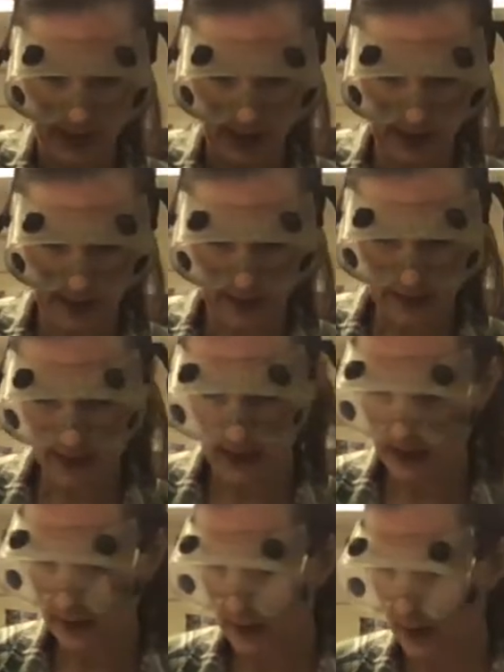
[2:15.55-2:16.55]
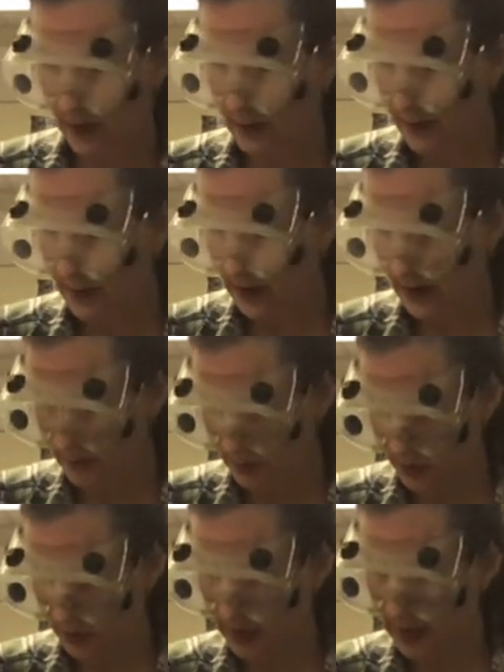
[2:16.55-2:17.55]
And then the other thing I'm
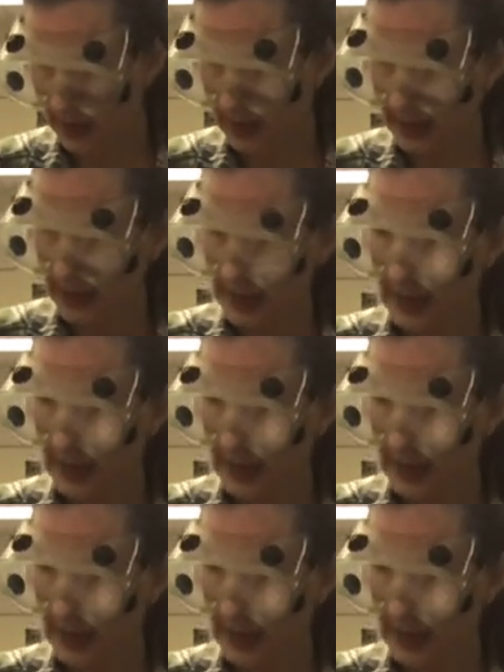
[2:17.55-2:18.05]
doing